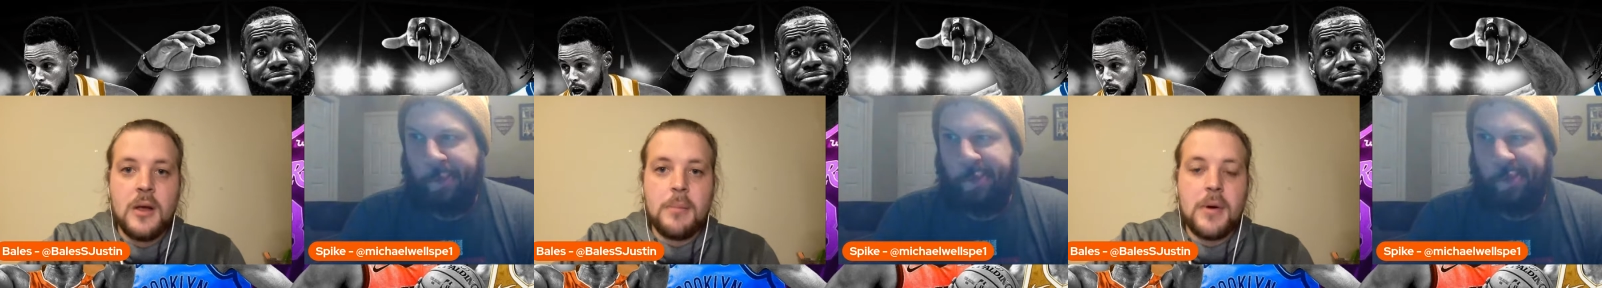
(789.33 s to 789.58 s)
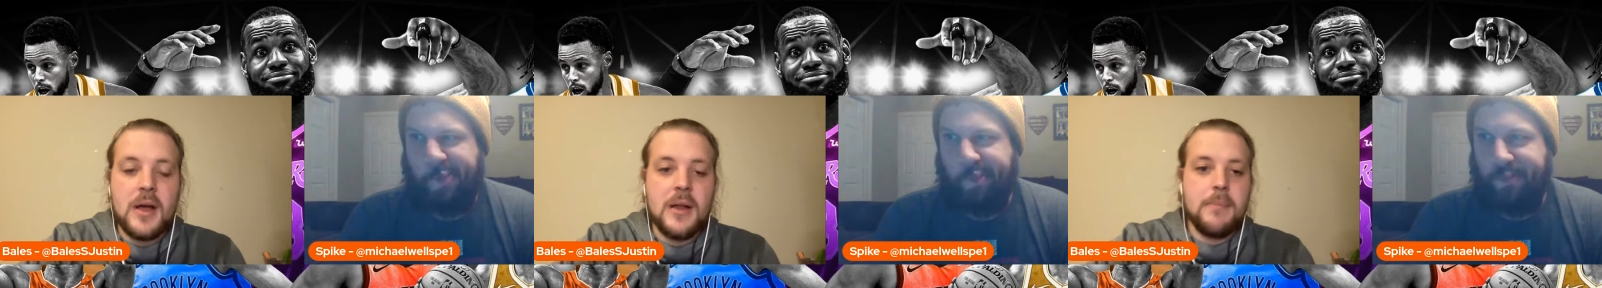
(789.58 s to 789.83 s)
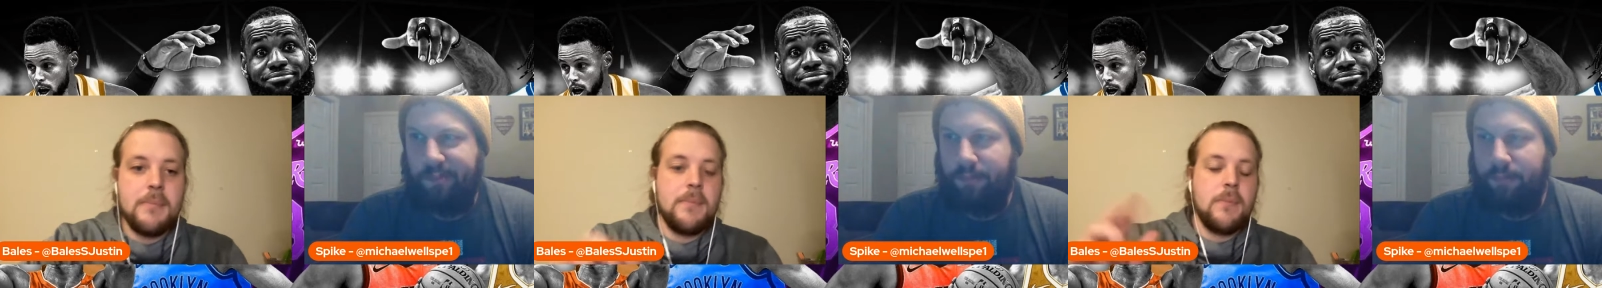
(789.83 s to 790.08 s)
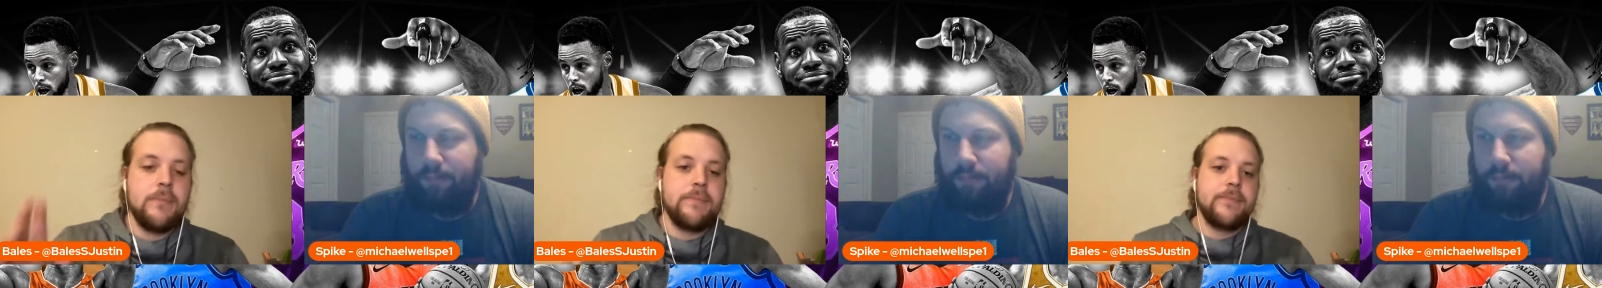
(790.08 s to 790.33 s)
Speaker 1: But
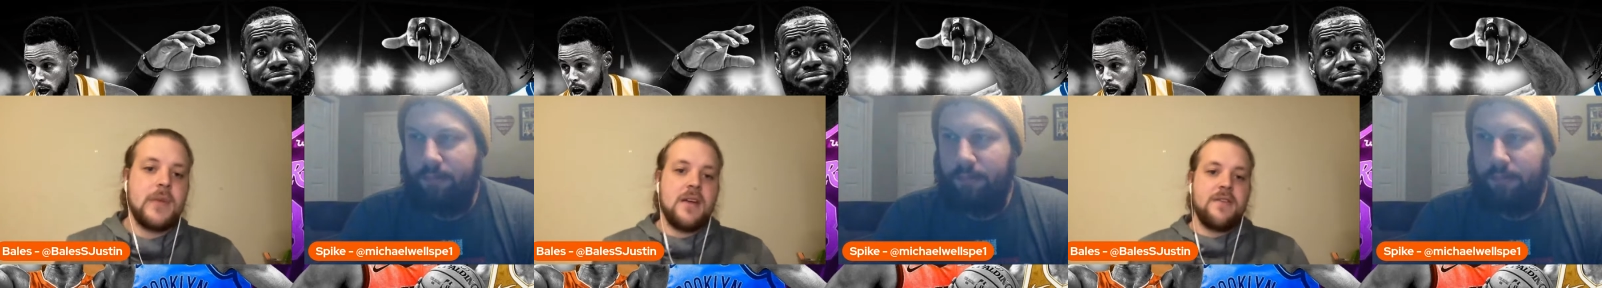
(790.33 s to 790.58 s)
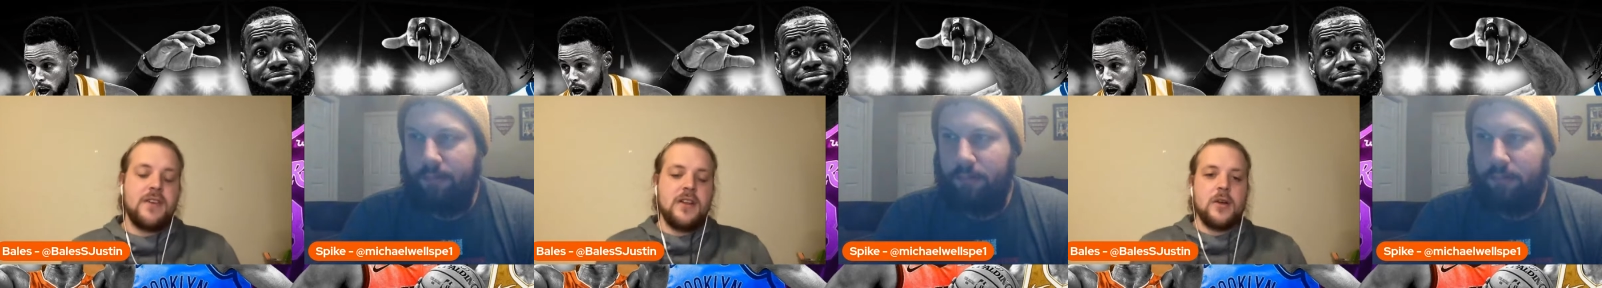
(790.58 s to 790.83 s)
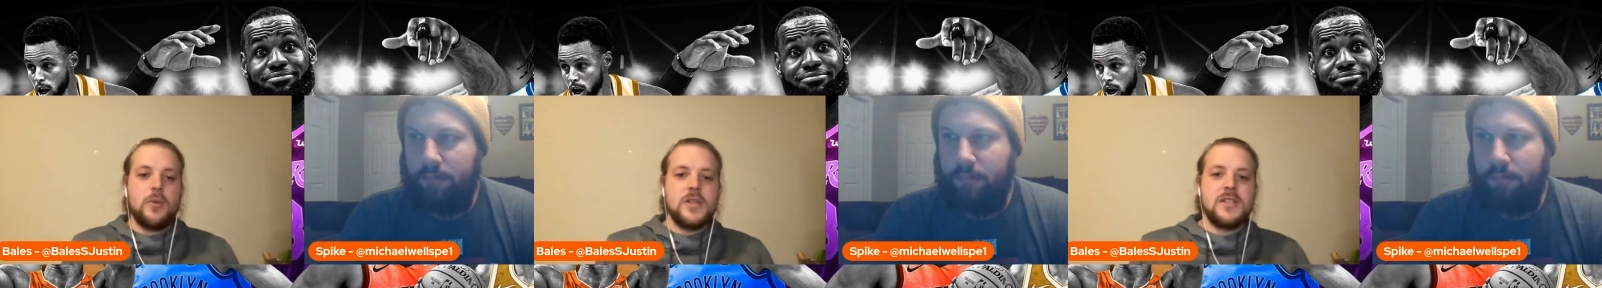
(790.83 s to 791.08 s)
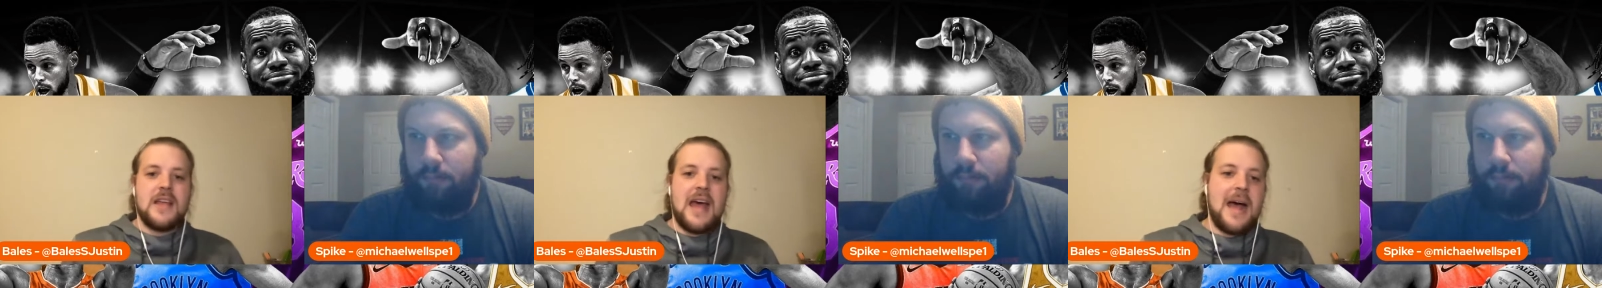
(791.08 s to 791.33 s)
I feel like we
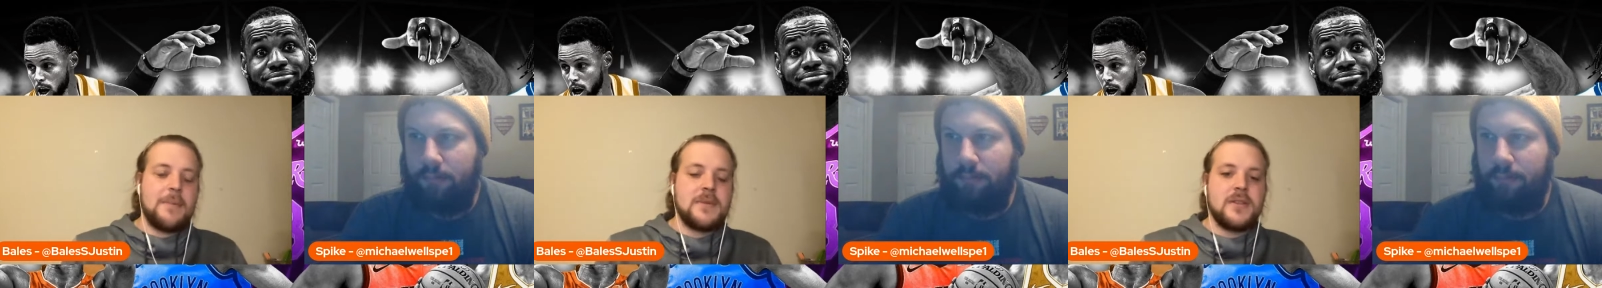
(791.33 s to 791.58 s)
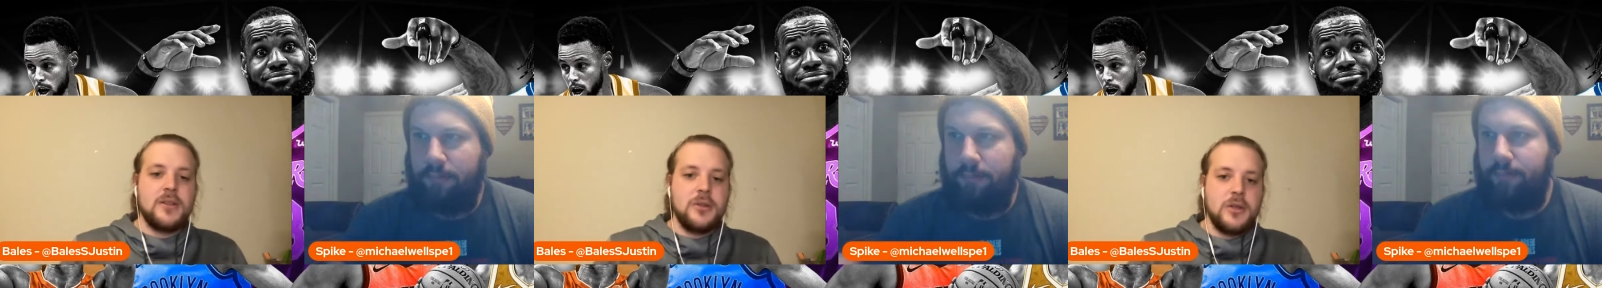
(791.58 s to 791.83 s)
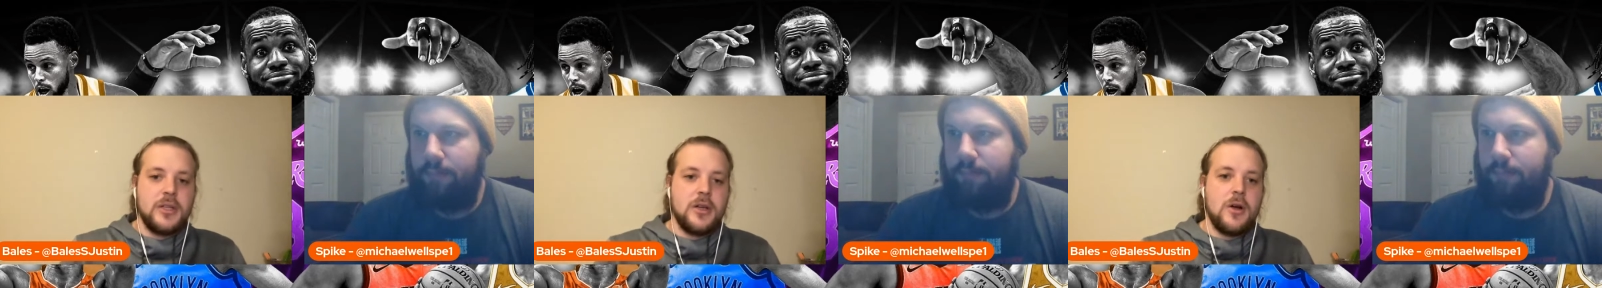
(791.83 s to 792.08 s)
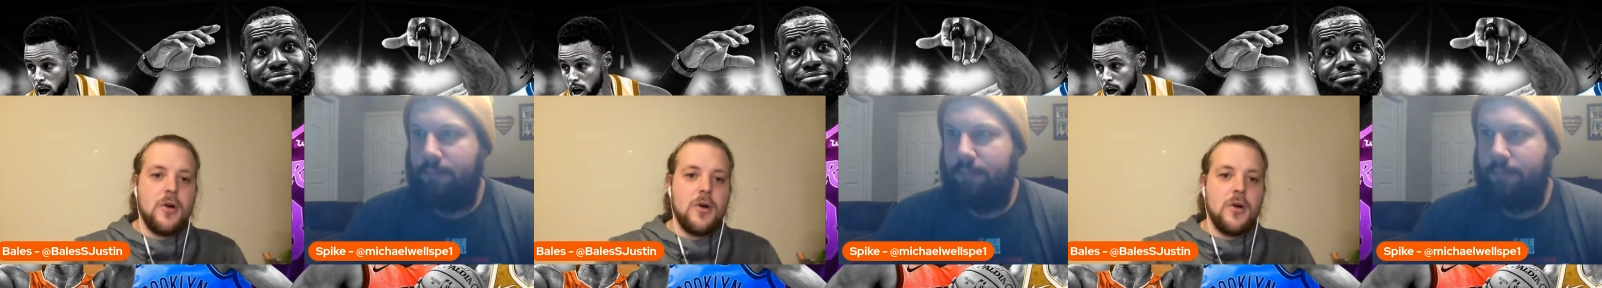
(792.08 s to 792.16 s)
just absolutely